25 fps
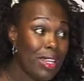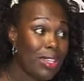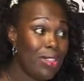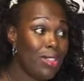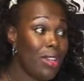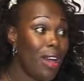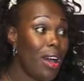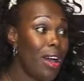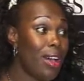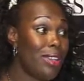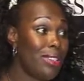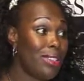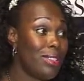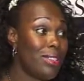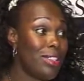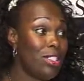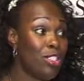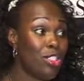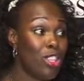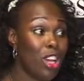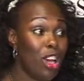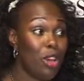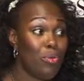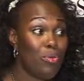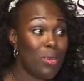to ask that the
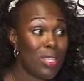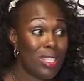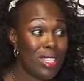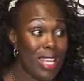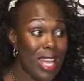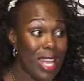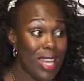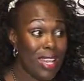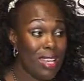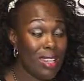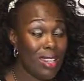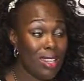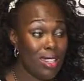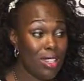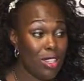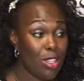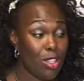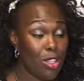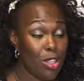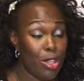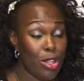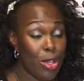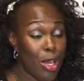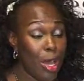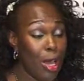child be taken
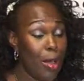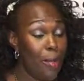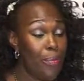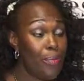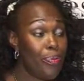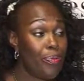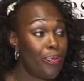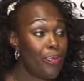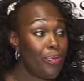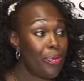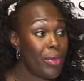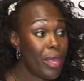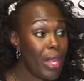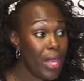into